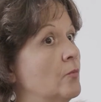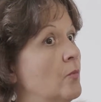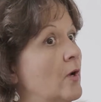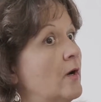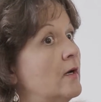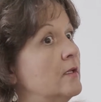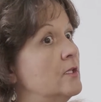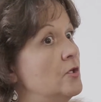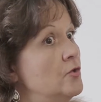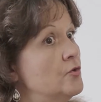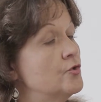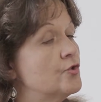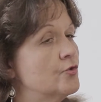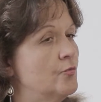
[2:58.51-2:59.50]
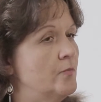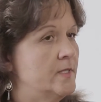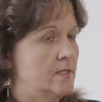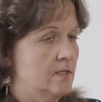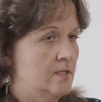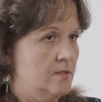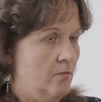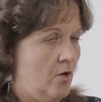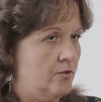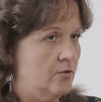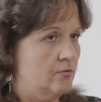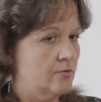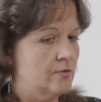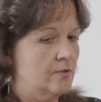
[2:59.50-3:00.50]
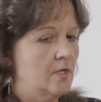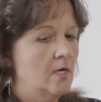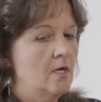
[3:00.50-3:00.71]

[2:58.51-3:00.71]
what are the usual business models